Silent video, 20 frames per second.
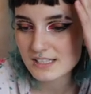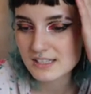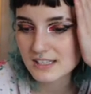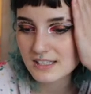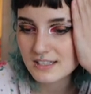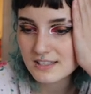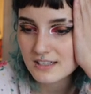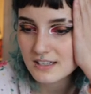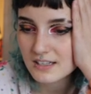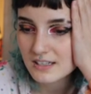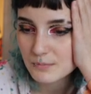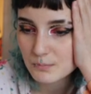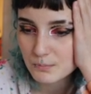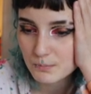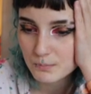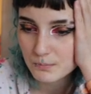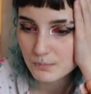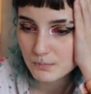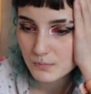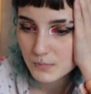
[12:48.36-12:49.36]
Is this a...
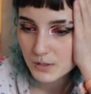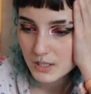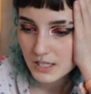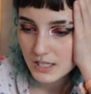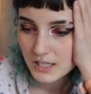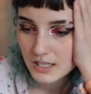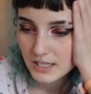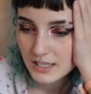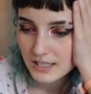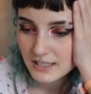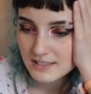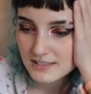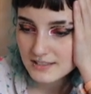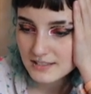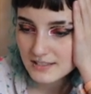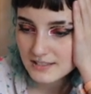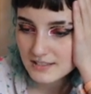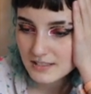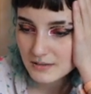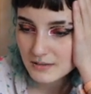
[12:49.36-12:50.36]
Is
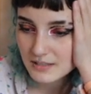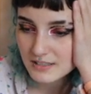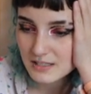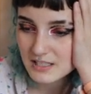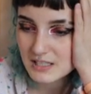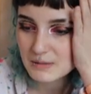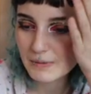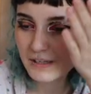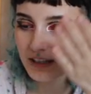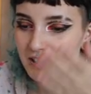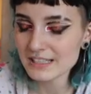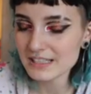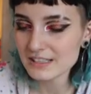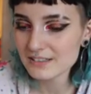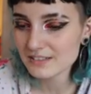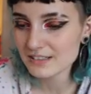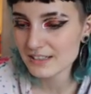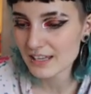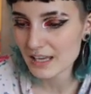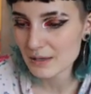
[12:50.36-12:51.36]
this... This is by
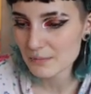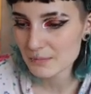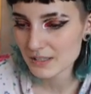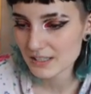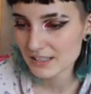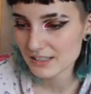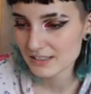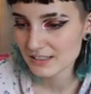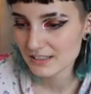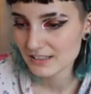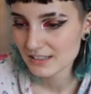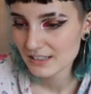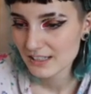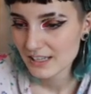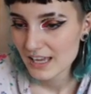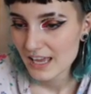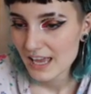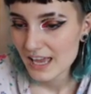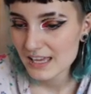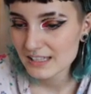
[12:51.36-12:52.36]
Neil Gaiman.
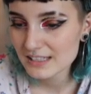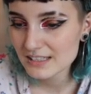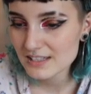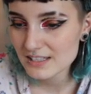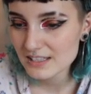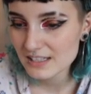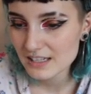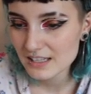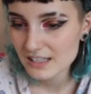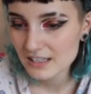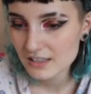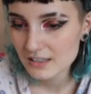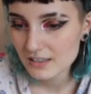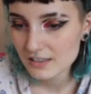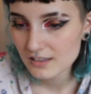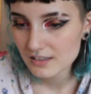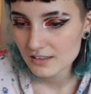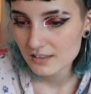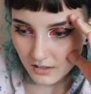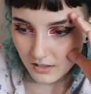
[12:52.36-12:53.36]
And it's an
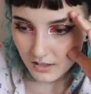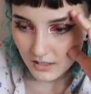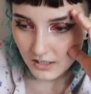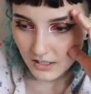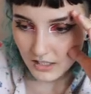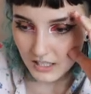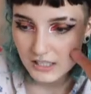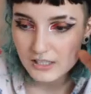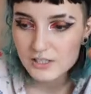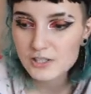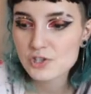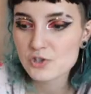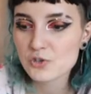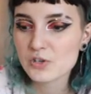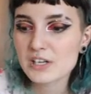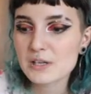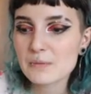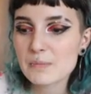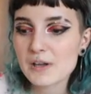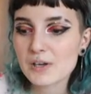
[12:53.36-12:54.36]

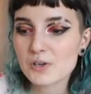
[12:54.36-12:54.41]
illustrated